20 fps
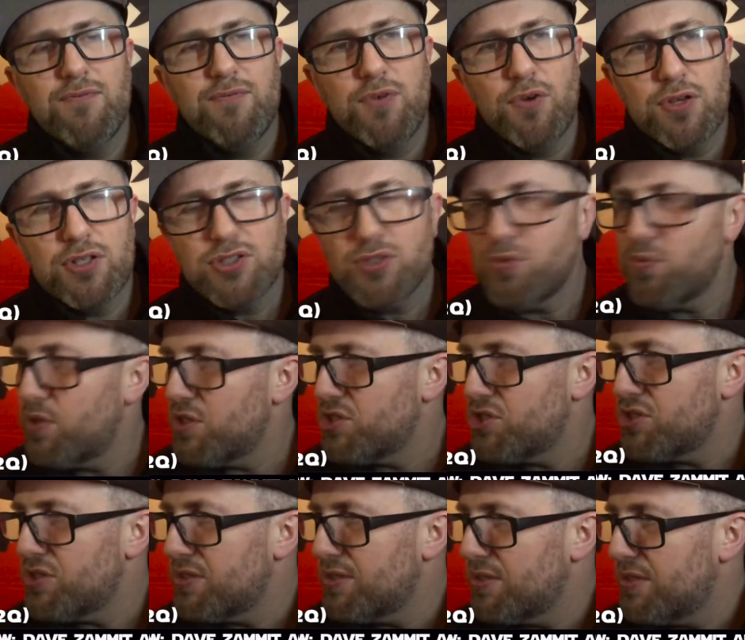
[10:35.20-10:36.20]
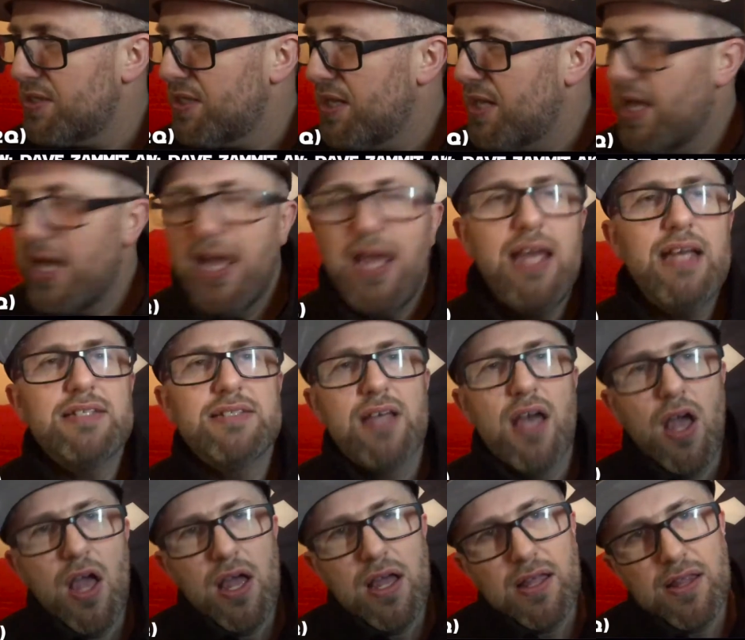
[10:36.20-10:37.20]
first question is
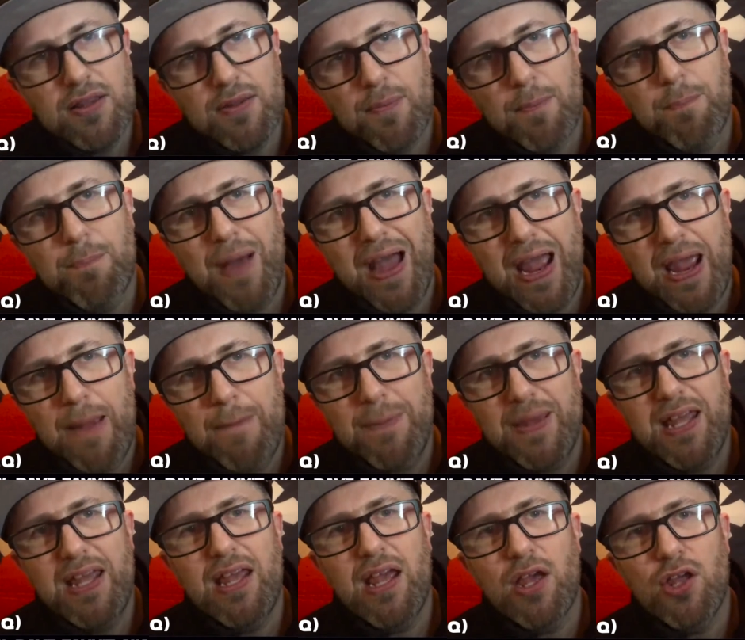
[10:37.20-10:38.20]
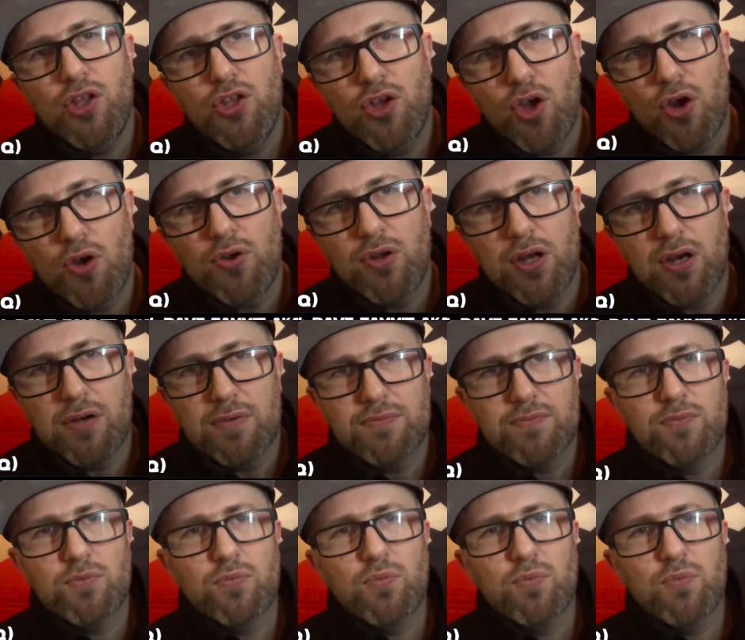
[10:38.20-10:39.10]
Baby Yoda.